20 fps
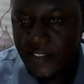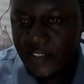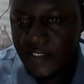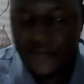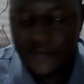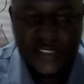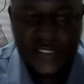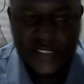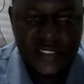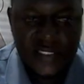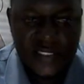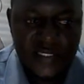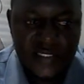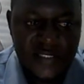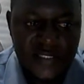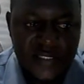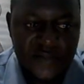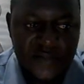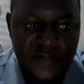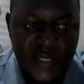which is
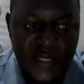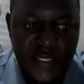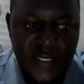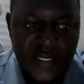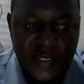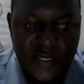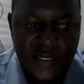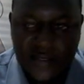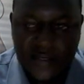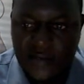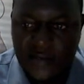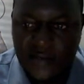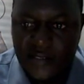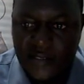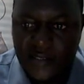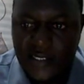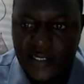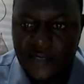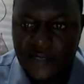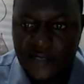this one.
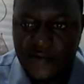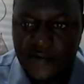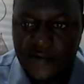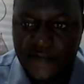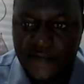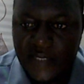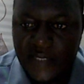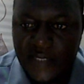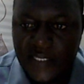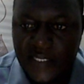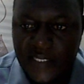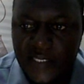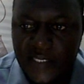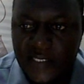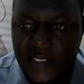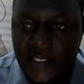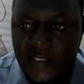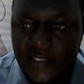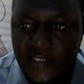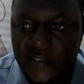Click on fly
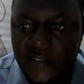in.